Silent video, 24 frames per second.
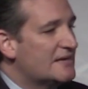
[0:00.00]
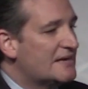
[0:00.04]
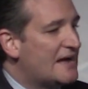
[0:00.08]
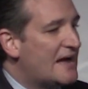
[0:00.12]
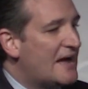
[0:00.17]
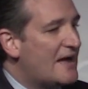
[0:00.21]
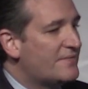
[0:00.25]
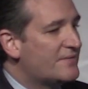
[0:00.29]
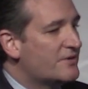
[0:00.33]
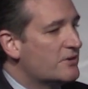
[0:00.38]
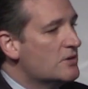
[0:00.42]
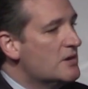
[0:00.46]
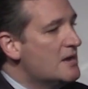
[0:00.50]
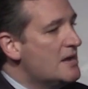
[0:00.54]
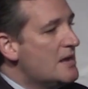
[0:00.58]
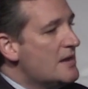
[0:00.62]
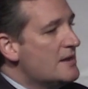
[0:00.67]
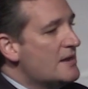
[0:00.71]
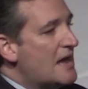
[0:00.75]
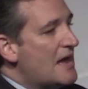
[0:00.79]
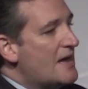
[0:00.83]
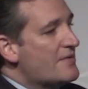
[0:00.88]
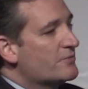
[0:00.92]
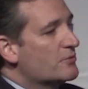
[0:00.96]
together,
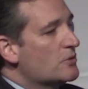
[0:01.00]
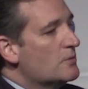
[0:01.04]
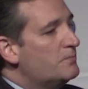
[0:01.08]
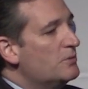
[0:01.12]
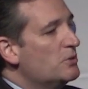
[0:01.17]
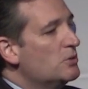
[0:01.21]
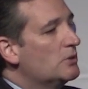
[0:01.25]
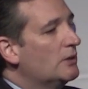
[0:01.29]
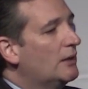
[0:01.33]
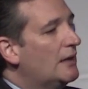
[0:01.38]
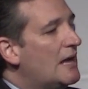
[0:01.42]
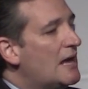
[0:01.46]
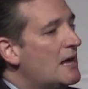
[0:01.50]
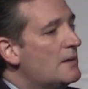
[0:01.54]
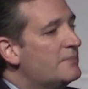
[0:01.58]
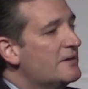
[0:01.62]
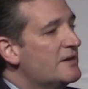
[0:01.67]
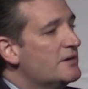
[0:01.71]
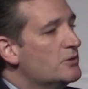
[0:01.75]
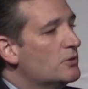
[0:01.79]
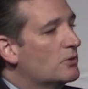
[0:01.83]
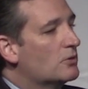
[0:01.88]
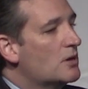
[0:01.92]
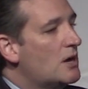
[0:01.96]
neither
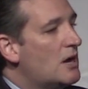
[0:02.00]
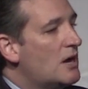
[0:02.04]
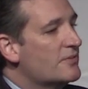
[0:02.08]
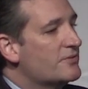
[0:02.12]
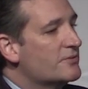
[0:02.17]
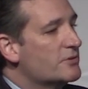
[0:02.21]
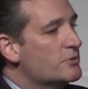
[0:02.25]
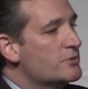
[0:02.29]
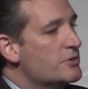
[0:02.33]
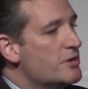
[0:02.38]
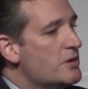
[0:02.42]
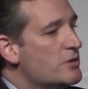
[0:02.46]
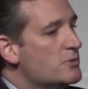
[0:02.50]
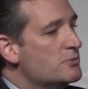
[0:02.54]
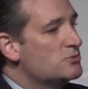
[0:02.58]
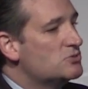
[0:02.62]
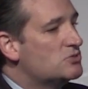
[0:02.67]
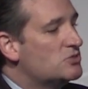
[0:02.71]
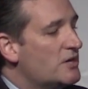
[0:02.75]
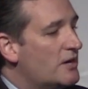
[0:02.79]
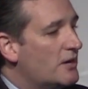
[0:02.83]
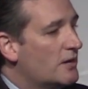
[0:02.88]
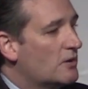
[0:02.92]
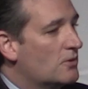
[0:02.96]
Abu-Dhabi nor other known
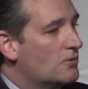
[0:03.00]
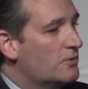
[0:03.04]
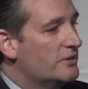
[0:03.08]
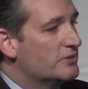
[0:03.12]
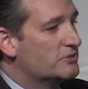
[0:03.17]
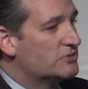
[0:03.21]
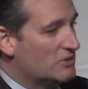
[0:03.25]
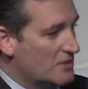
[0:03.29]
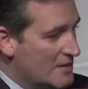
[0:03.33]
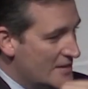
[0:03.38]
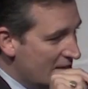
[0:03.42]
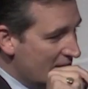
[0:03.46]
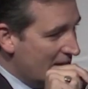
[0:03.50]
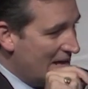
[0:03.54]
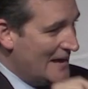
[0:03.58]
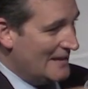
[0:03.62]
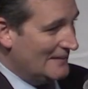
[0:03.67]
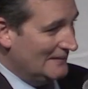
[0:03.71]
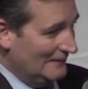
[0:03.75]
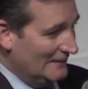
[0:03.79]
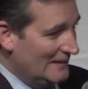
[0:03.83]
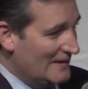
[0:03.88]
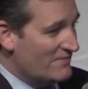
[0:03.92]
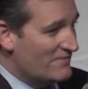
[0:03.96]
terrorists
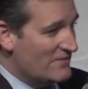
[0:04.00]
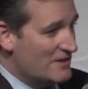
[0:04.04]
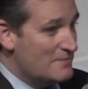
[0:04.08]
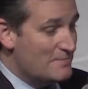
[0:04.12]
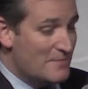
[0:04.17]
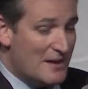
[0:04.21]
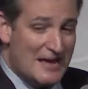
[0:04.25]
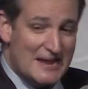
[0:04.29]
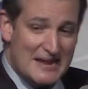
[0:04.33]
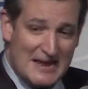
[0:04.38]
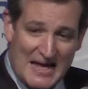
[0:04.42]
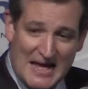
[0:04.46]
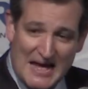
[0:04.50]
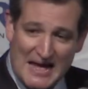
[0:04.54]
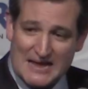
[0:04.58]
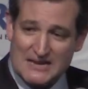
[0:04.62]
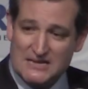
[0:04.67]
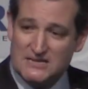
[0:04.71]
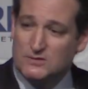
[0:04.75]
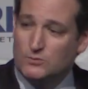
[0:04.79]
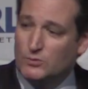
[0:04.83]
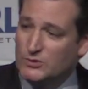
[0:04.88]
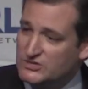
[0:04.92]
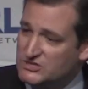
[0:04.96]
can live in
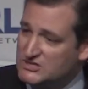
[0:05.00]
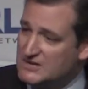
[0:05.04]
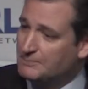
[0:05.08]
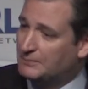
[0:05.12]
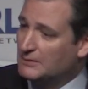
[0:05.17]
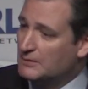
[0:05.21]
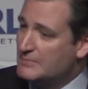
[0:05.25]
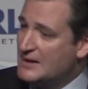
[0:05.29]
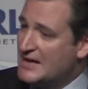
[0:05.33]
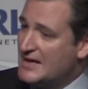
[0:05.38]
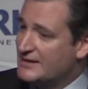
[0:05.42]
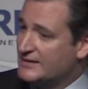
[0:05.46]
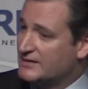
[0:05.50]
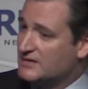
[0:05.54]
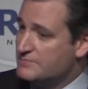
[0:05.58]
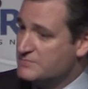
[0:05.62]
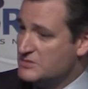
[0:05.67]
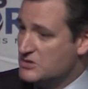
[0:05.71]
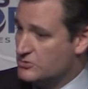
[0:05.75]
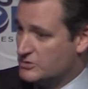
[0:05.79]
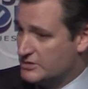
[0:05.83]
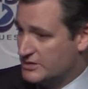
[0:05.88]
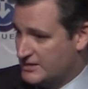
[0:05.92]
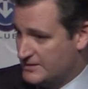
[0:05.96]
Manhattan with diplomatic
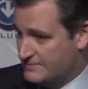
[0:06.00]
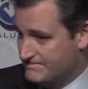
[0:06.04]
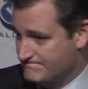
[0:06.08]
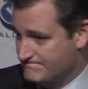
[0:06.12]
immunity.